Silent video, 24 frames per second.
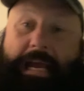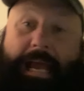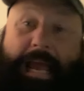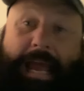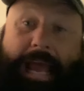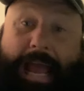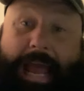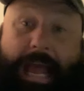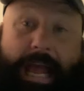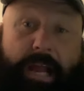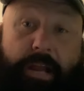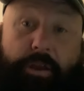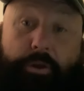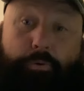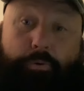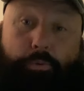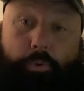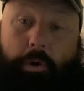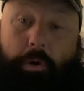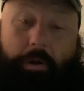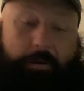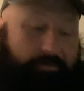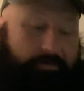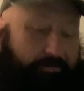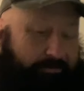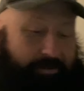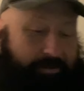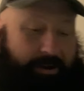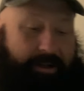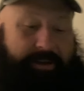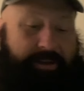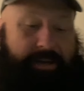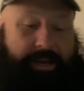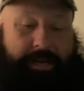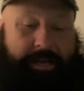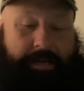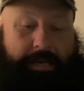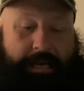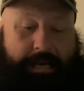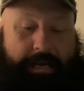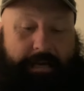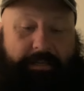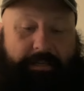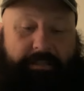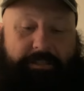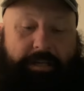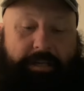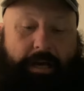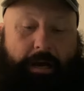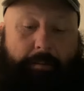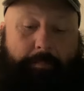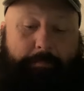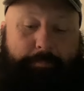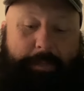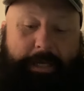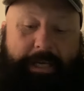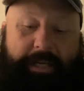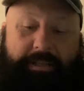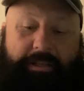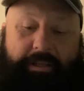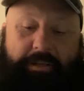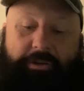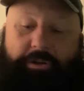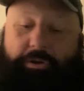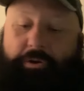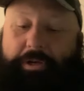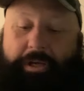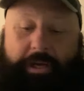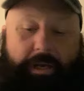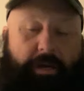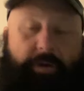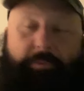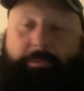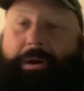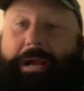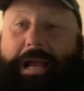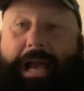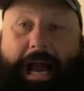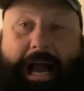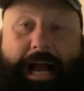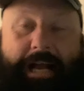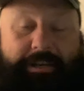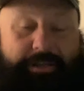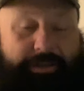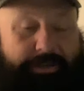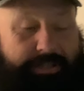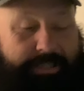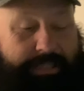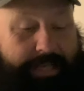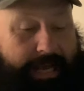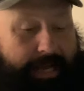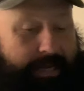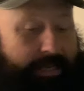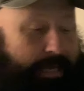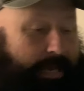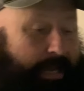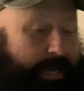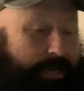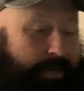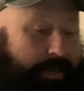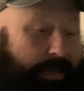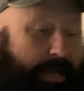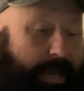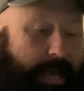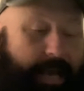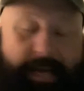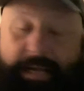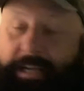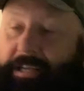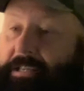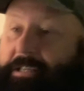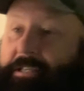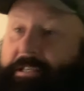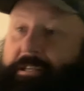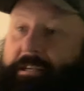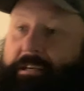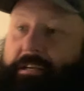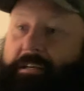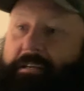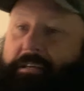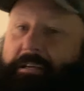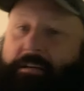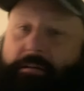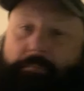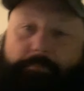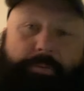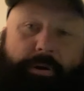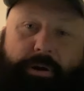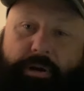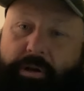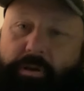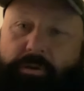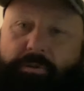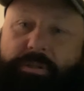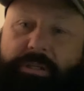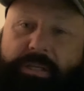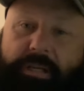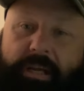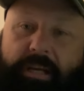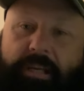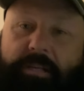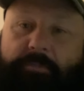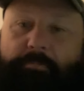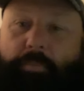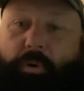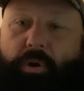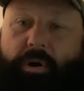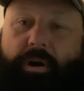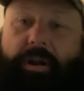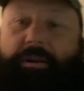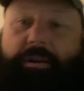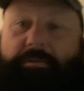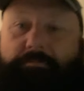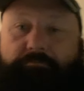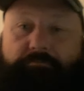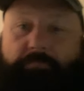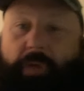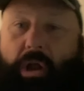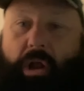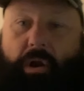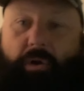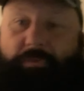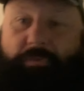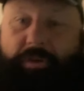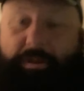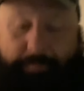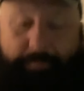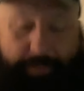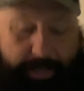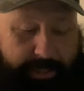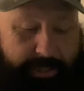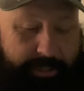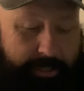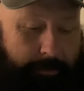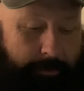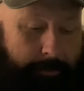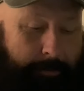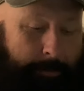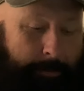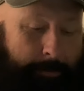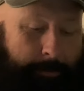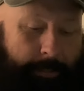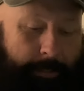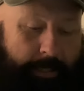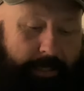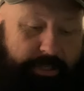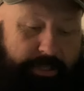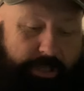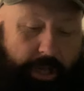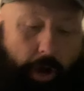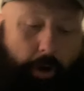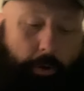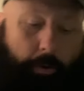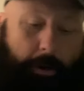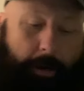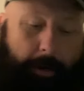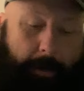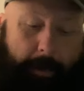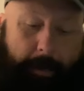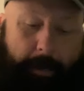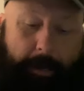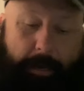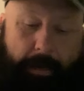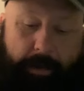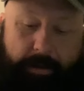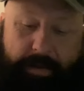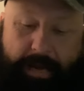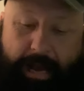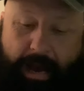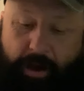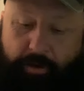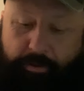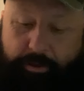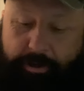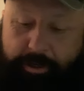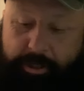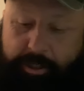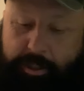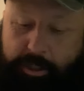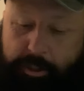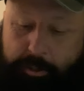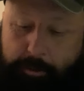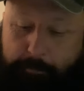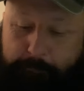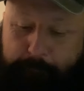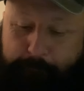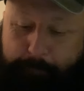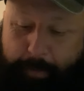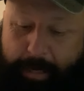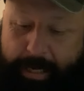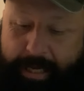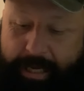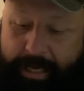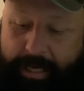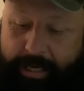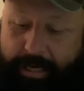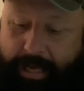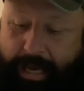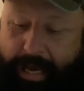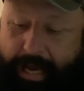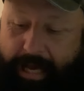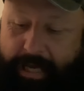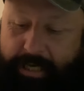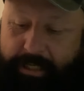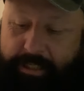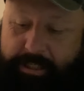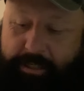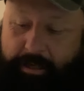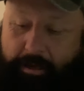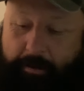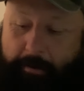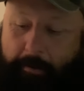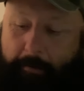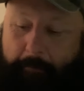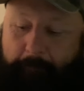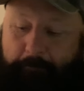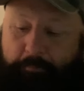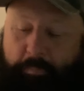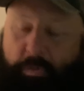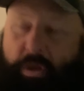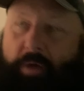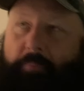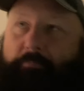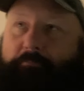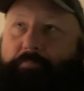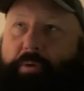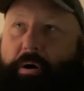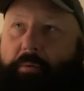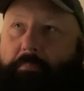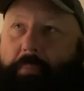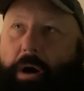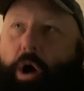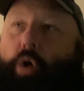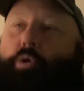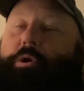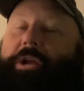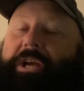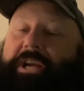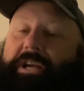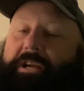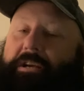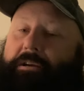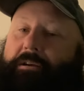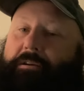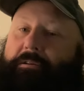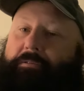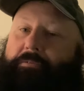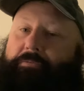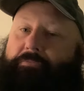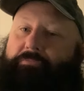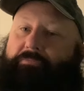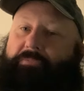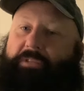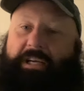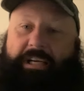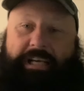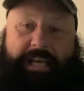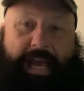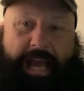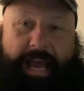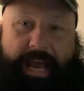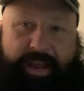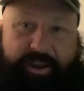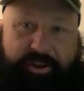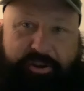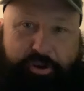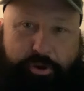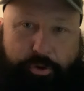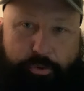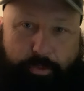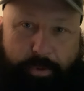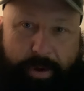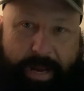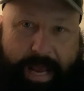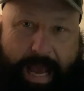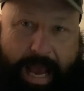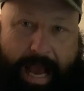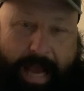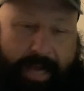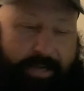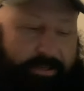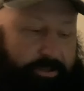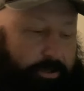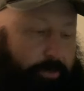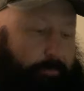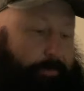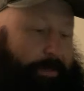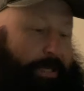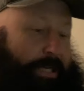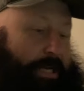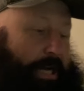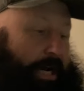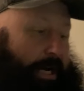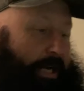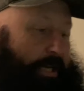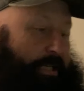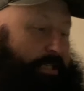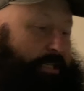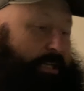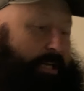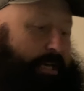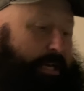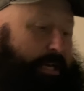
annual funding to update the nuclear reactors that Canada has produced and exported all over the place. So now they're spinning it as promoting the CANDU reactor because